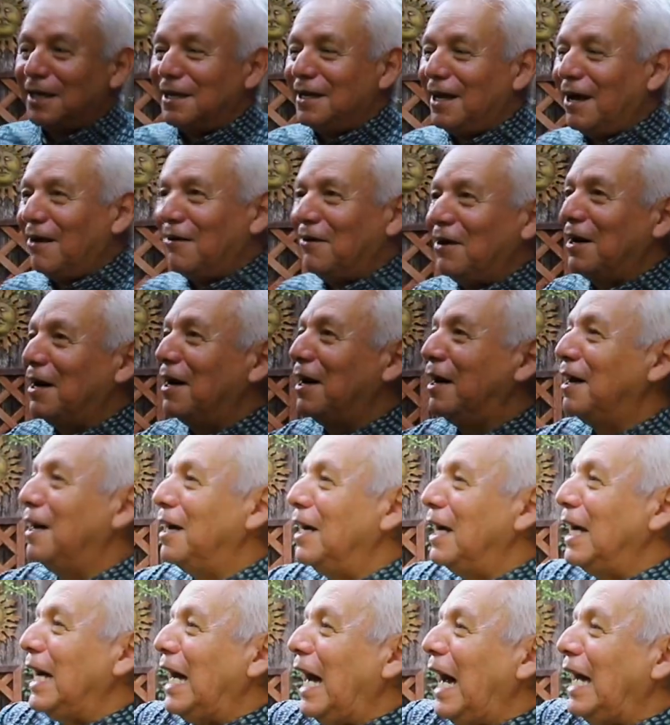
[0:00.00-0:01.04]
Now,
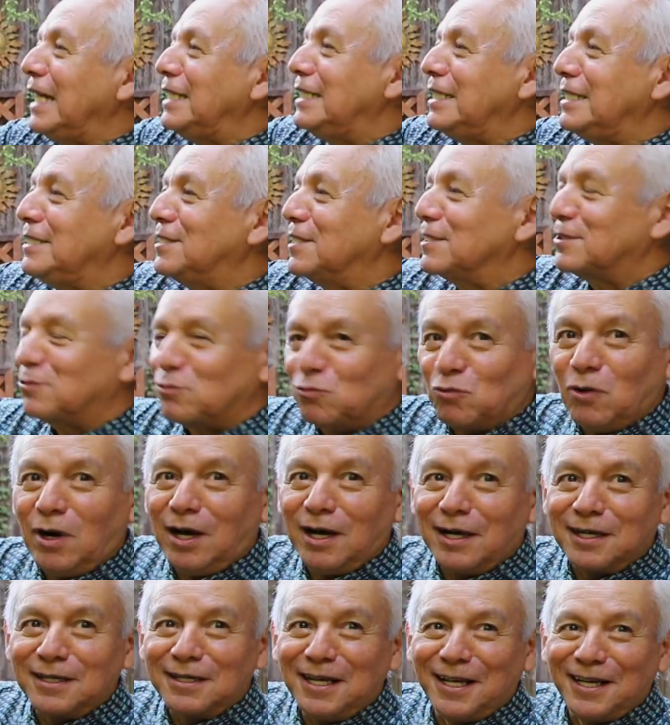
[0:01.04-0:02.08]
I need just
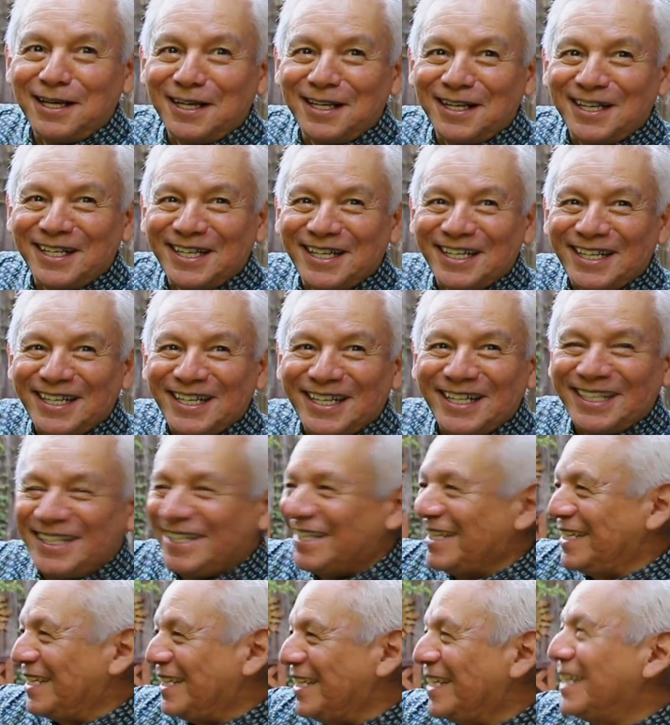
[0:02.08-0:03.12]
one.
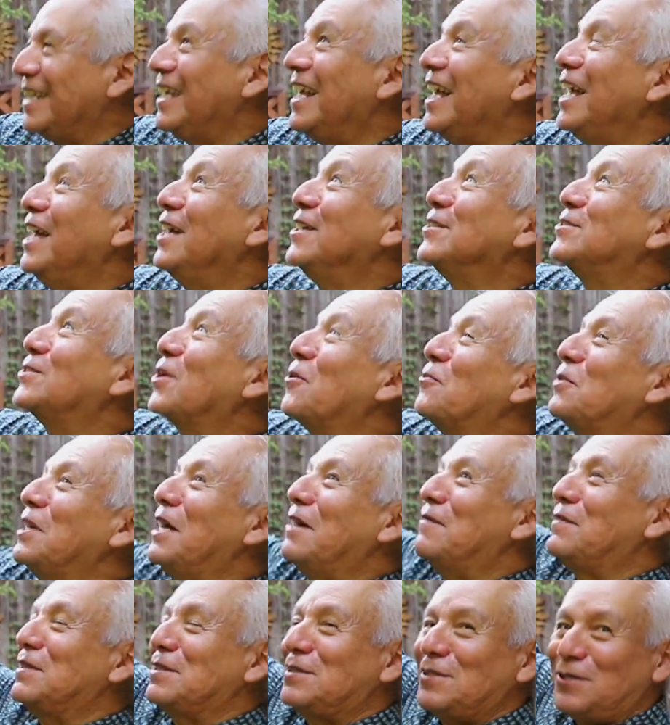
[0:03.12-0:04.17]
So we
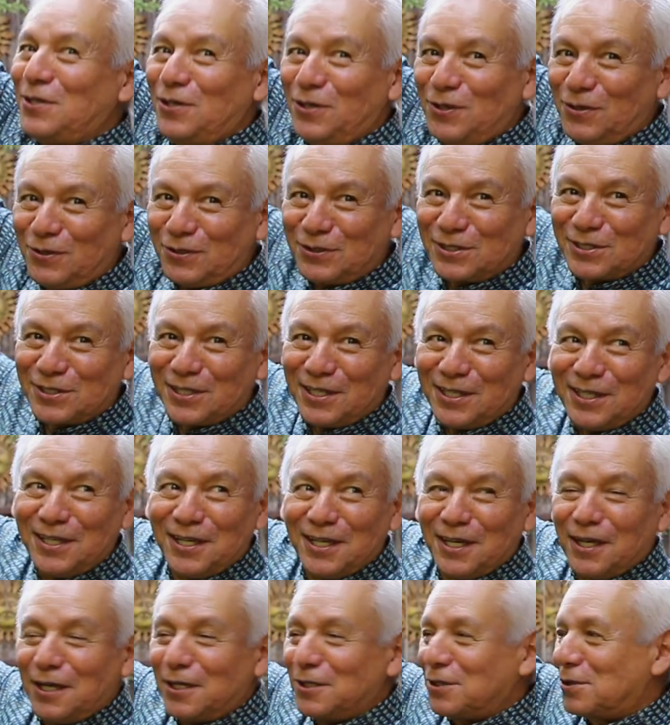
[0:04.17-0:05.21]
have this huge
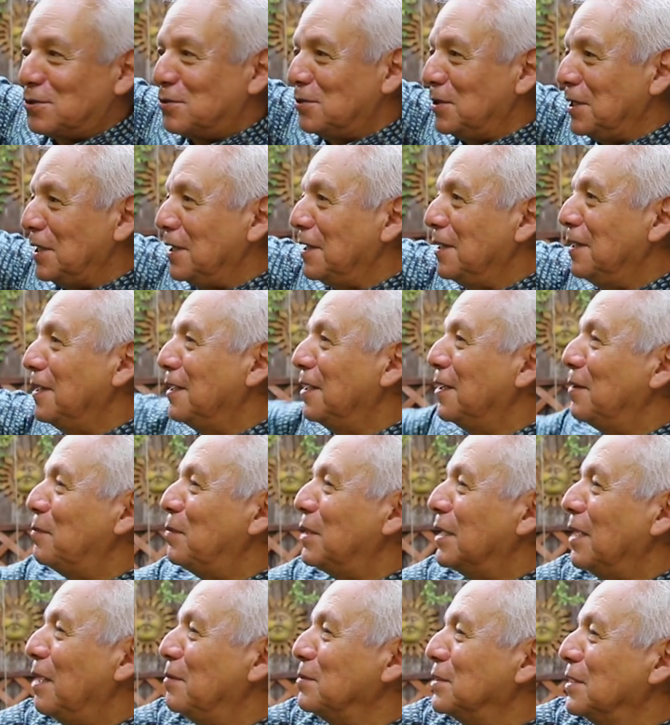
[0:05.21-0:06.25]
tree,
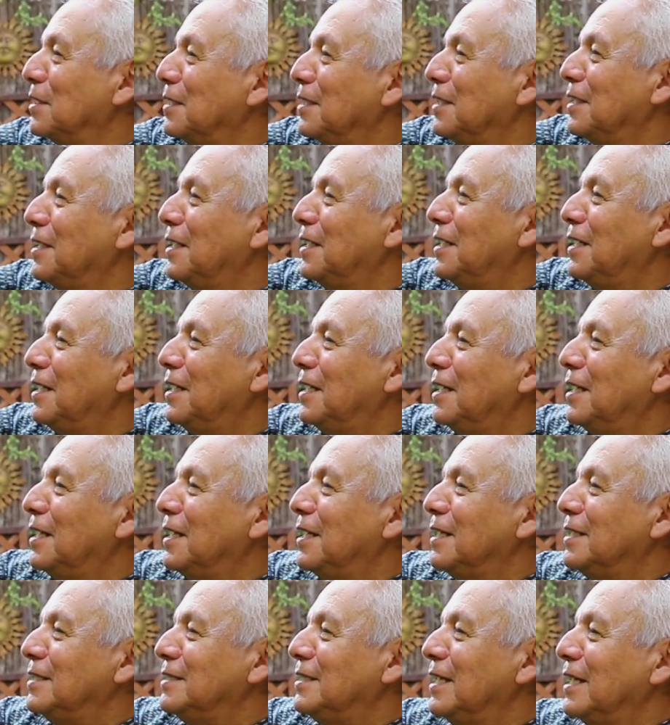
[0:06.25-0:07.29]
but I'm gonna
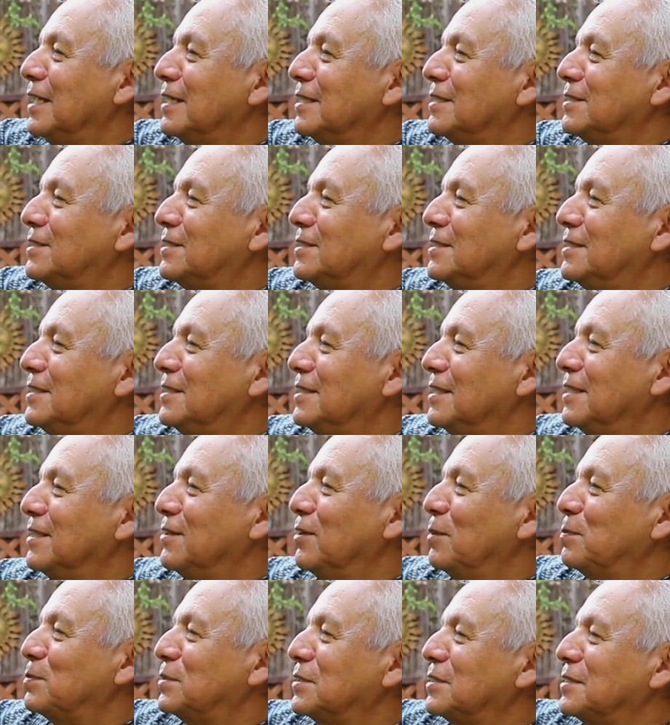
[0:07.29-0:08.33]
take,
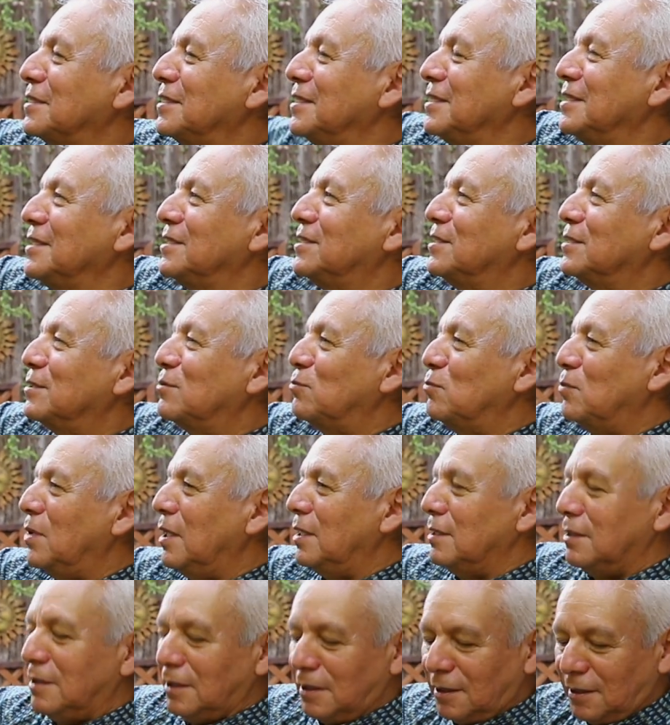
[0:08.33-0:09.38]
just
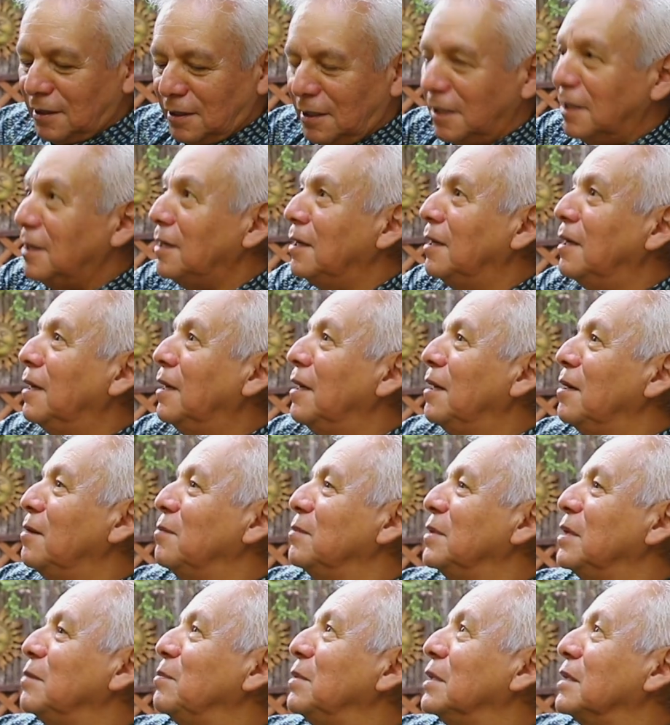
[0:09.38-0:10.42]
one.
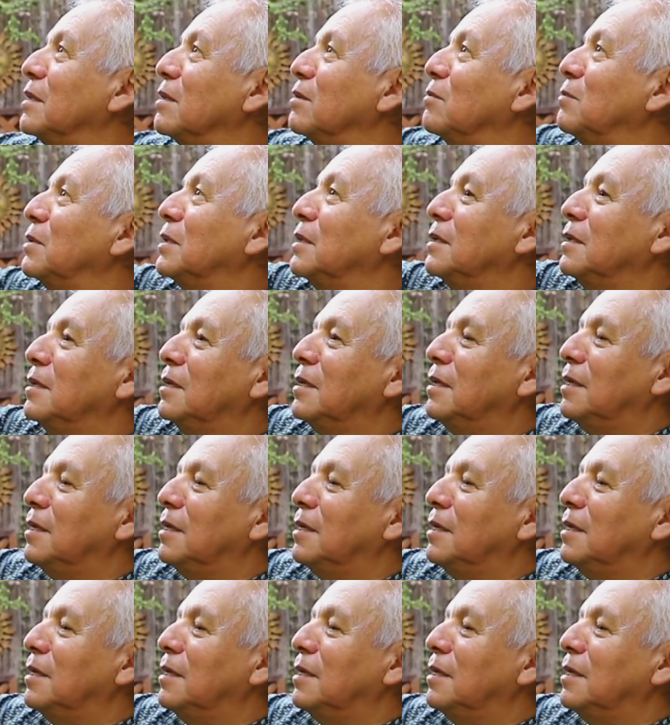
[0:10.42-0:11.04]
Maybe another one.